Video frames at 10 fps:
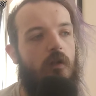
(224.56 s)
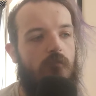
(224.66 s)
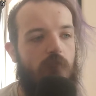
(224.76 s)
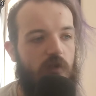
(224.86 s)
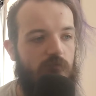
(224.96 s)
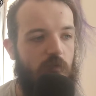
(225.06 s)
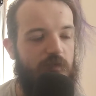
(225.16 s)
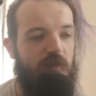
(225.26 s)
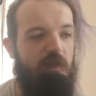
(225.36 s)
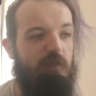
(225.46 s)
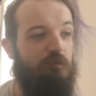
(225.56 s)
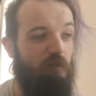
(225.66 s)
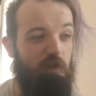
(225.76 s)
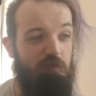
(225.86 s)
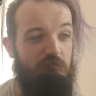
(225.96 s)
Rock and Roll's Dead. Even if I
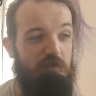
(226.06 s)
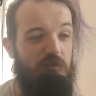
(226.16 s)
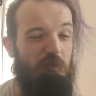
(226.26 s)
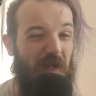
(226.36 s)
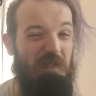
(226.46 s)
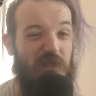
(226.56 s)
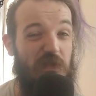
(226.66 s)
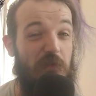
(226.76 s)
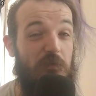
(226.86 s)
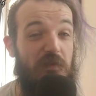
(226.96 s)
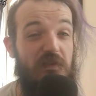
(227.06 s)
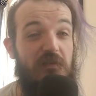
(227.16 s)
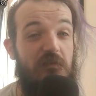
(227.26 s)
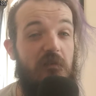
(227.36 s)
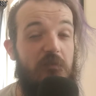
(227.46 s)
heard the original, I don't
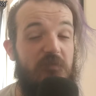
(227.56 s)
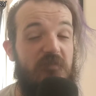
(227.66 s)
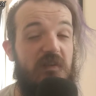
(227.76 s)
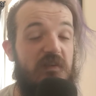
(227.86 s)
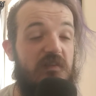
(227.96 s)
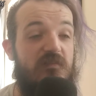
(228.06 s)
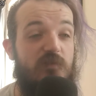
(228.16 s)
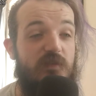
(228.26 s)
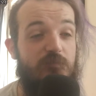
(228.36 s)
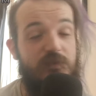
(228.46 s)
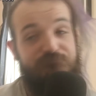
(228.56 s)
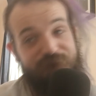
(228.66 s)
think I would be really into it, but